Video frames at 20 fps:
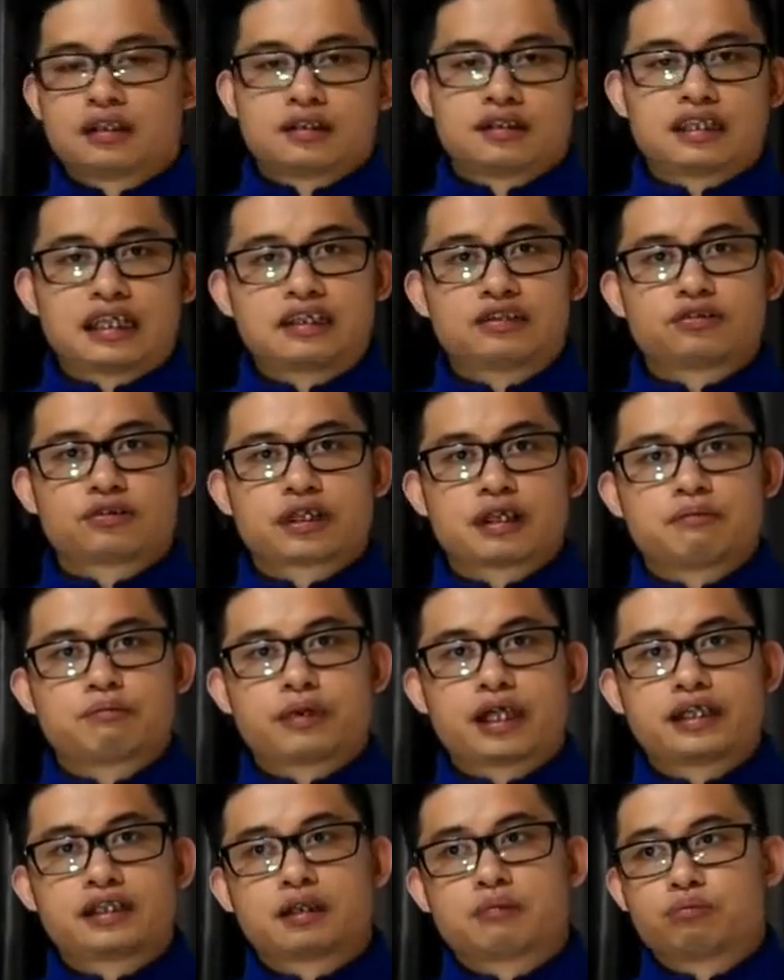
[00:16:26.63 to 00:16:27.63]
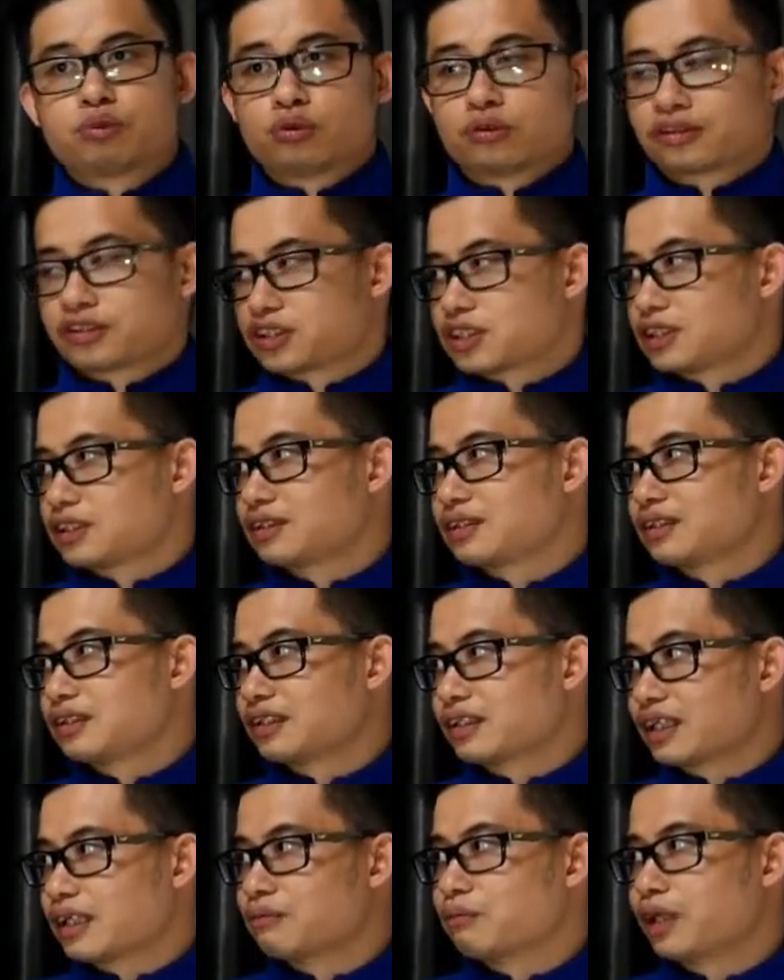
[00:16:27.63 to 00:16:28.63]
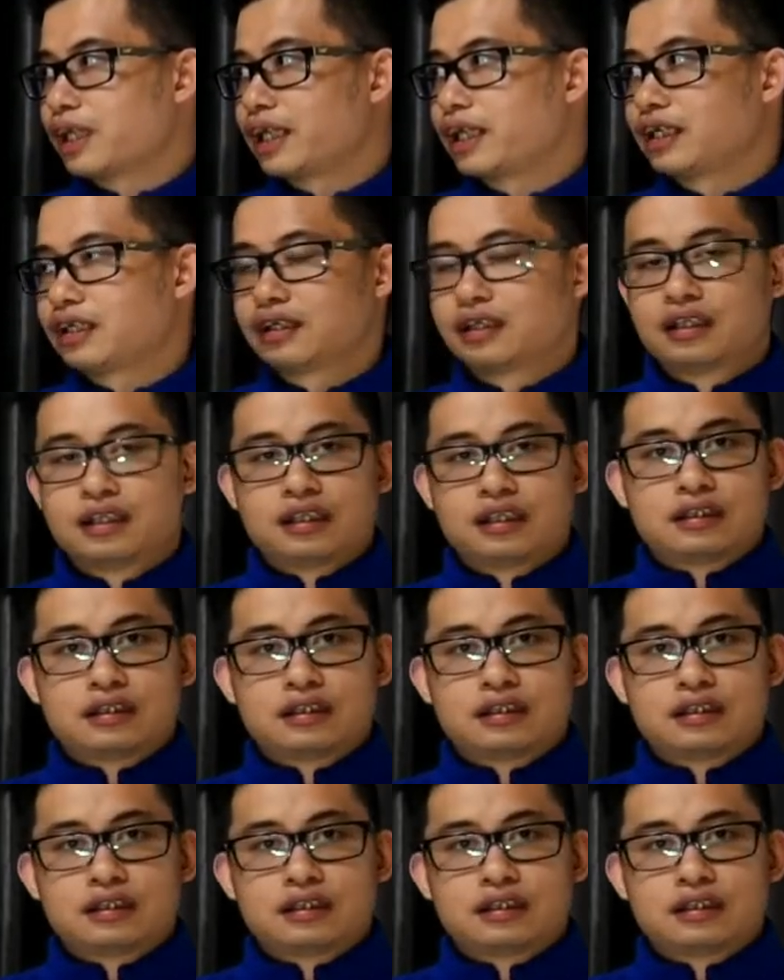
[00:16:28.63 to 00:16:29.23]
Then you can buy their books. You can buy